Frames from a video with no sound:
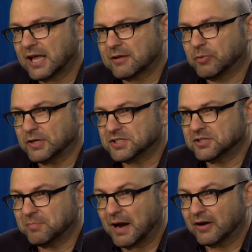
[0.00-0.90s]
like
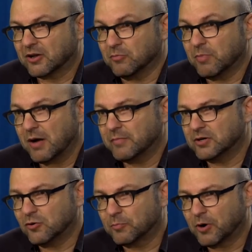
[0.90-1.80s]
President Barack Obama
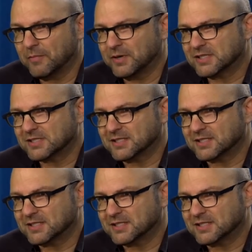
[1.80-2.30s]
or Prime Minister